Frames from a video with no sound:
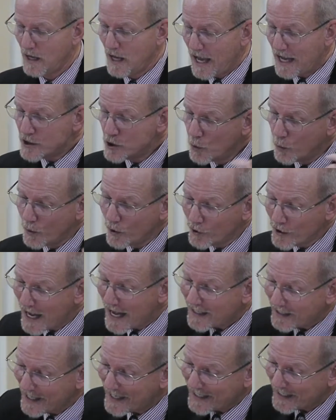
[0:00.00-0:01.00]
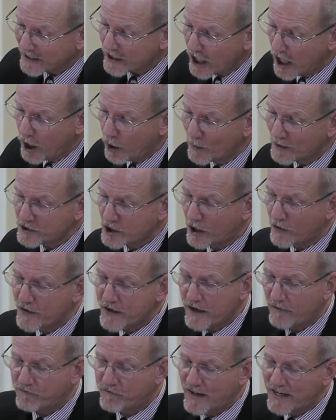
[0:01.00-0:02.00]
And you will not let it go until the
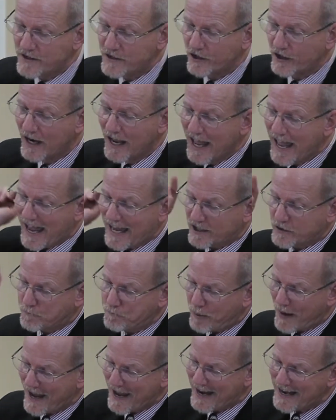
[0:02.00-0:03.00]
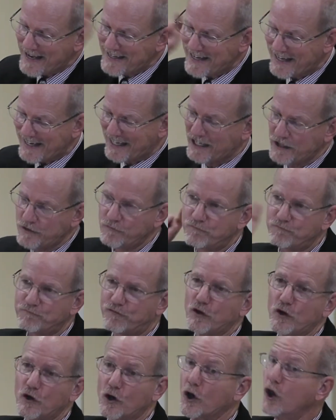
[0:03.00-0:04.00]
offender has paid in
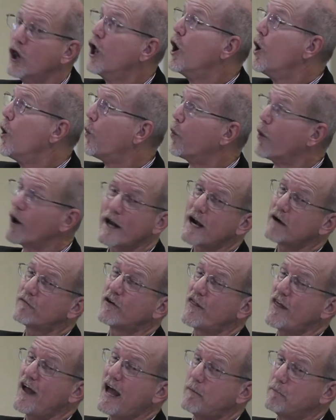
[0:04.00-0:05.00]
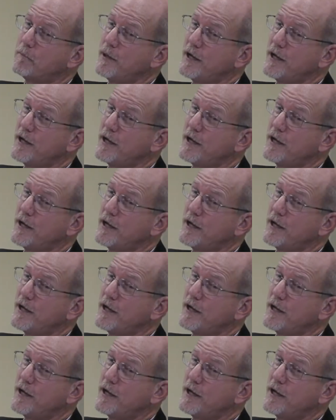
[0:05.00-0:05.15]
full, whatever that